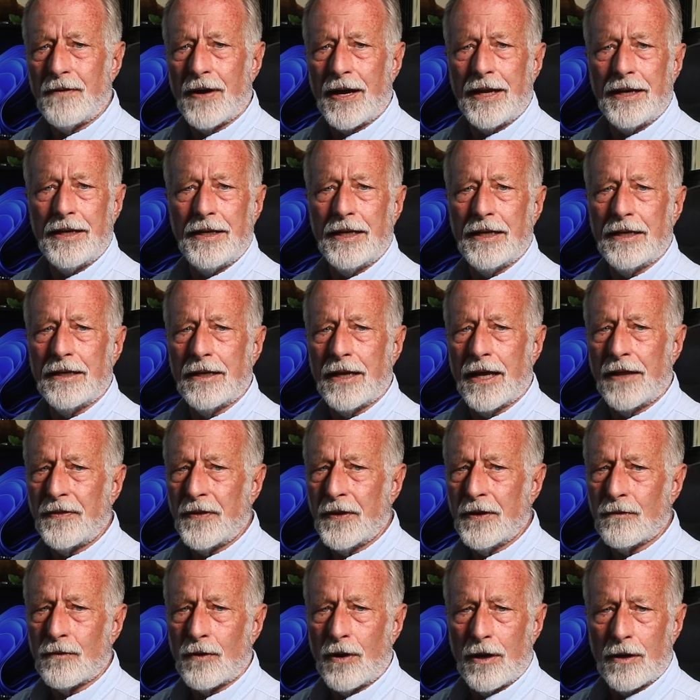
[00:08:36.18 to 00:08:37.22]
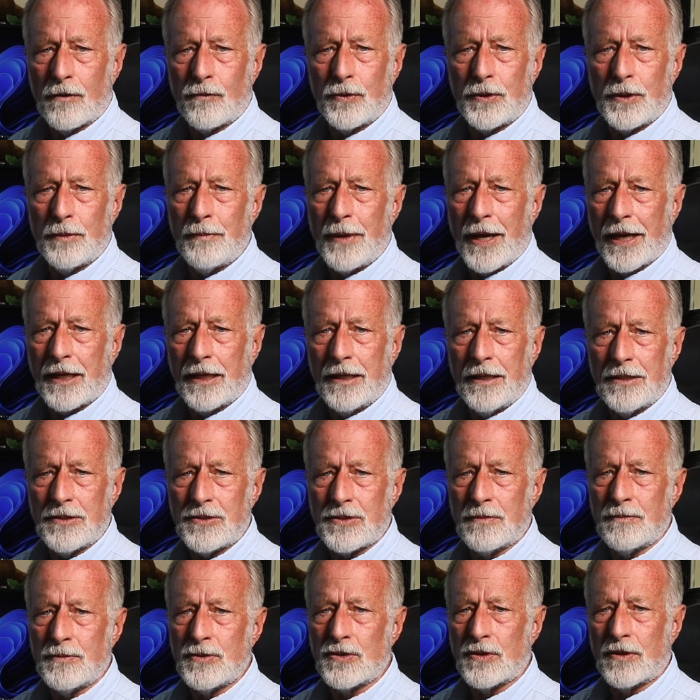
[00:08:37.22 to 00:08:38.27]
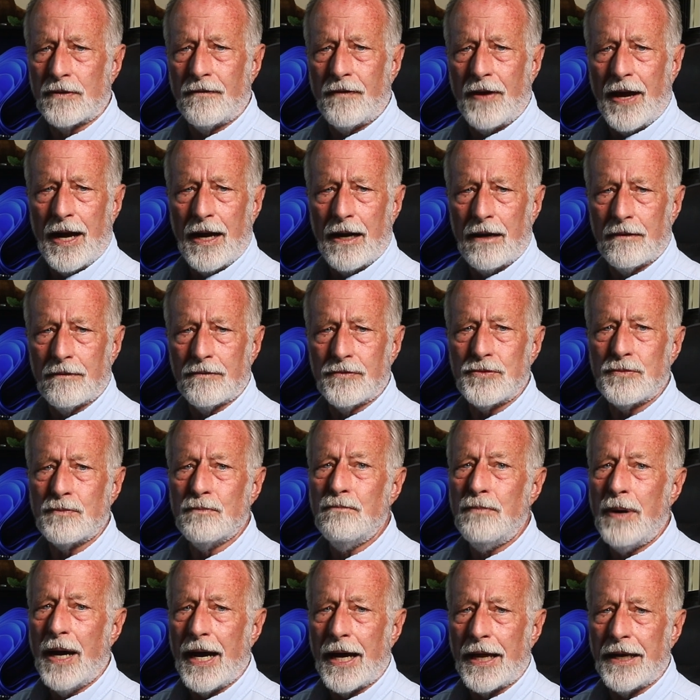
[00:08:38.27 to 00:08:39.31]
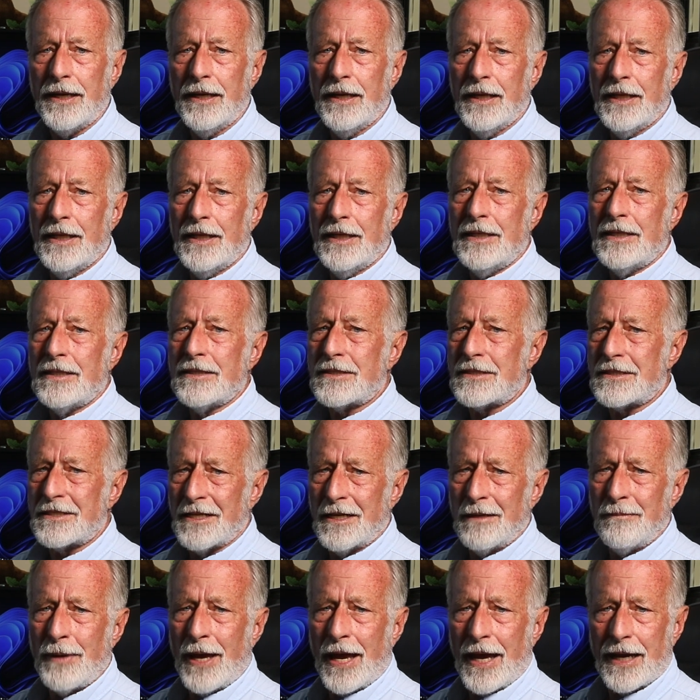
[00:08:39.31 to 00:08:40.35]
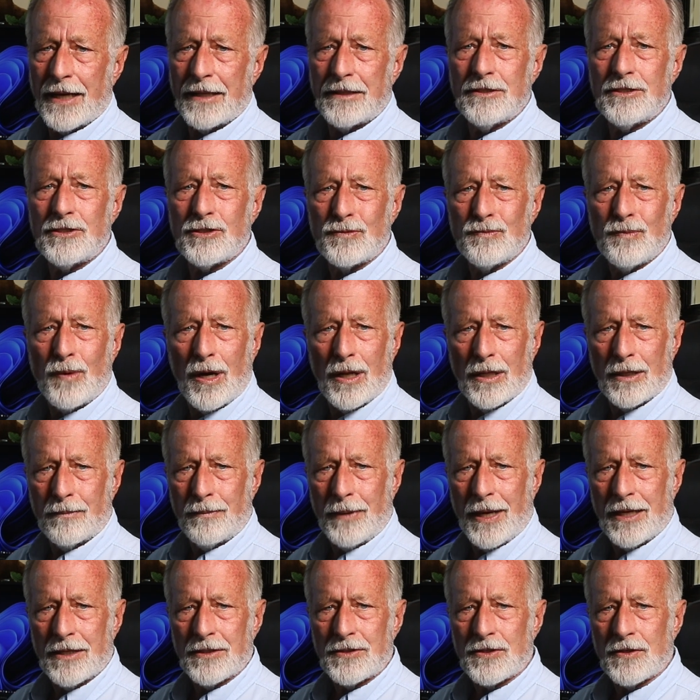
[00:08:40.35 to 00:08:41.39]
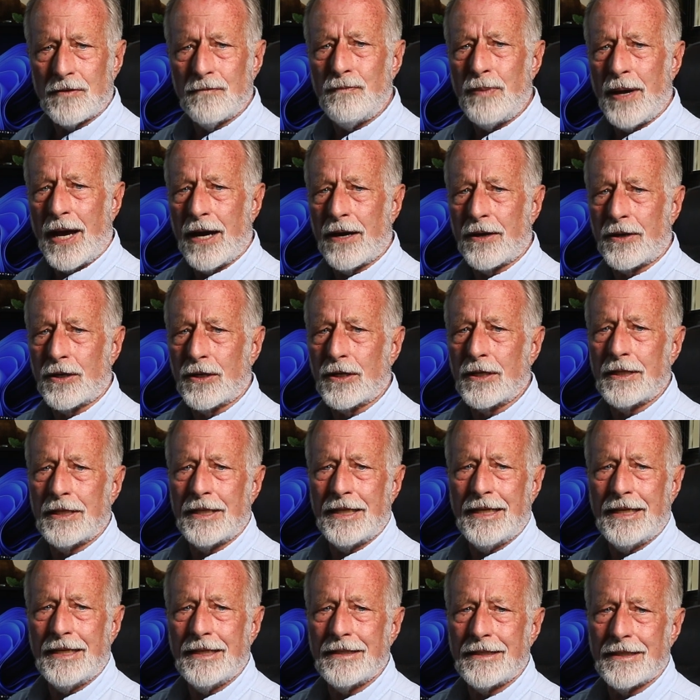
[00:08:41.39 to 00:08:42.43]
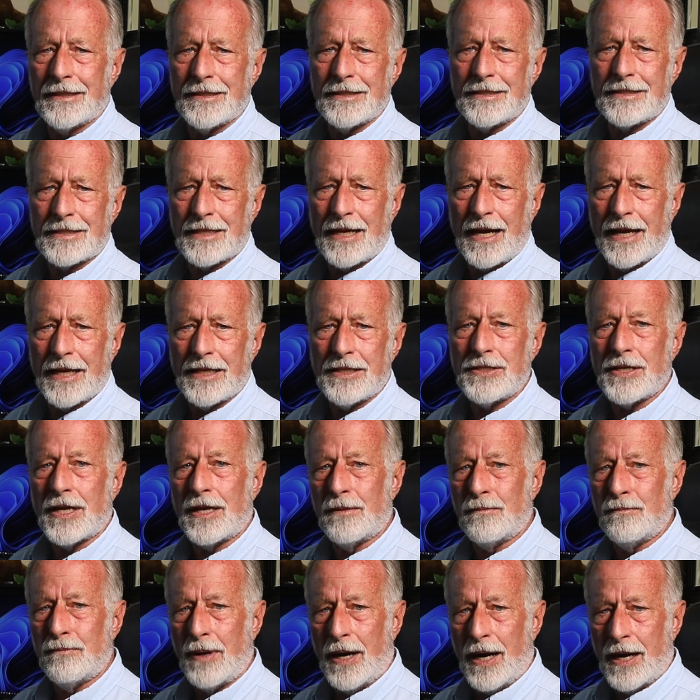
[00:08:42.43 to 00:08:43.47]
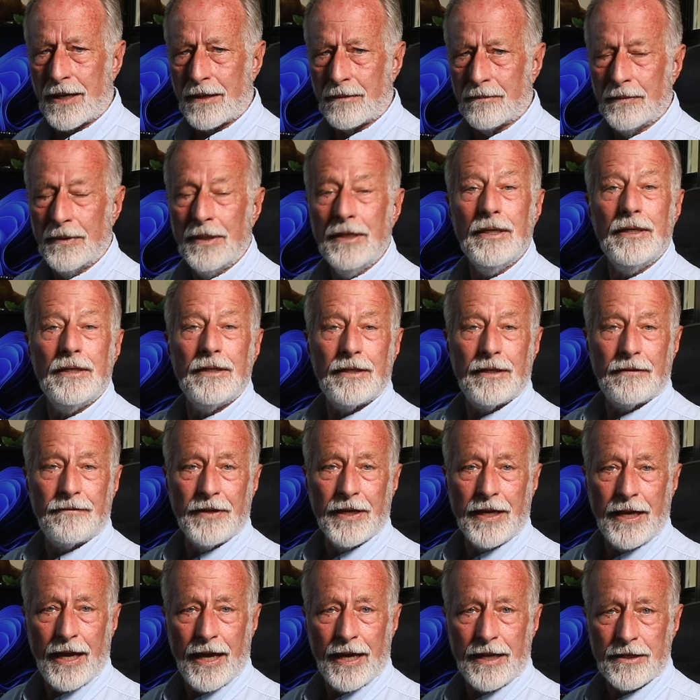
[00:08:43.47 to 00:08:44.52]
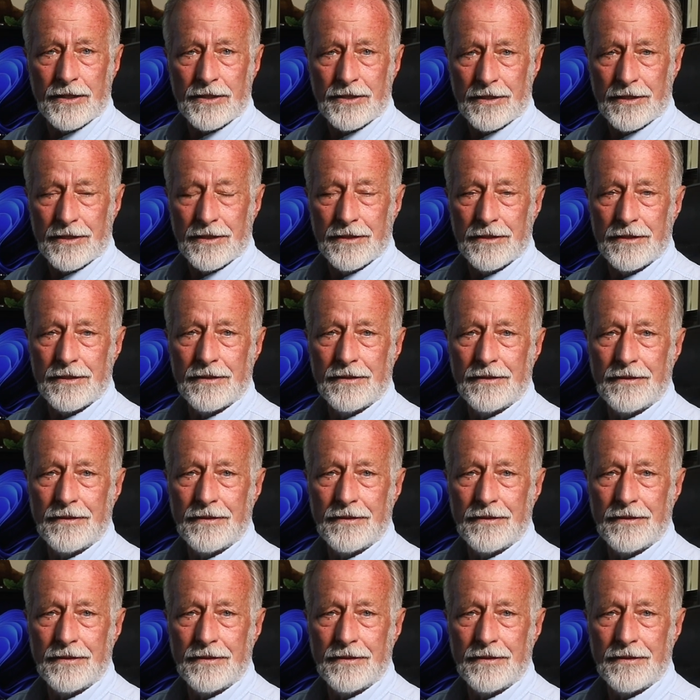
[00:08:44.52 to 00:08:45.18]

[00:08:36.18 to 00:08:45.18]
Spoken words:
finding nothing wrong with the mechanisms or valves, but some had small amounts of powder clinging to the sides and bottom of the canisters.